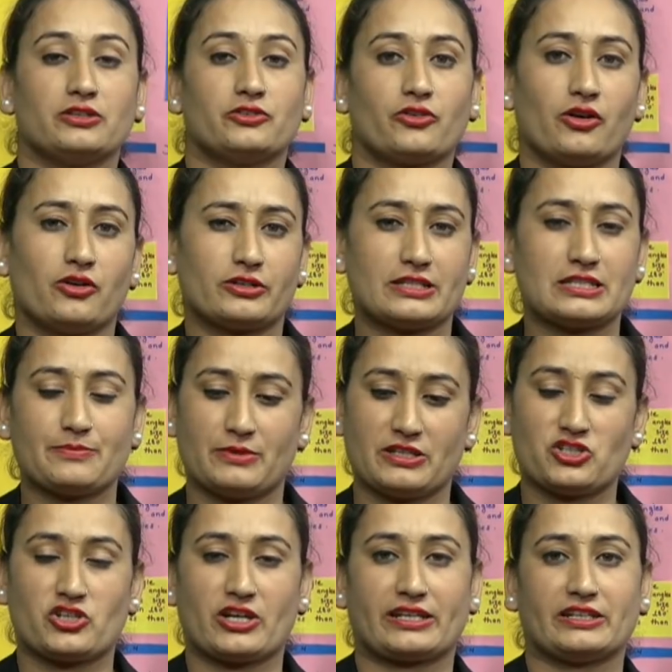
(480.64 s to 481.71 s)
noticed, please
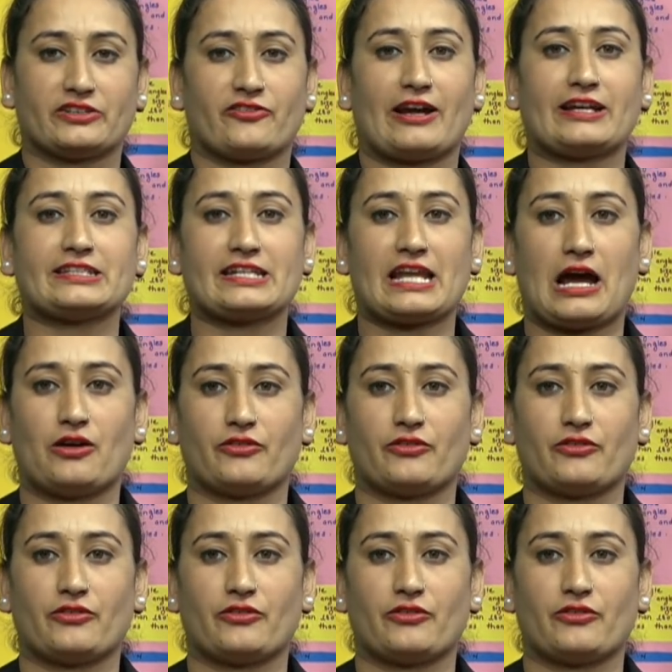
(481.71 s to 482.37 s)
check it right now.